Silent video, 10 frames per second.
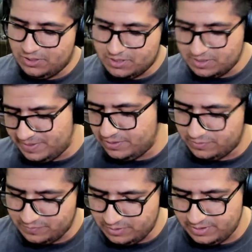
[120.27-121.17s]
about
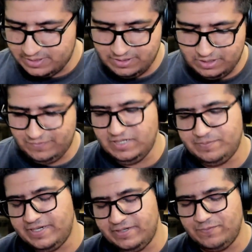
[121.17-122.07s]
what developer
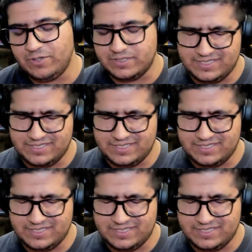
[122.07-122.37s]
advocacy,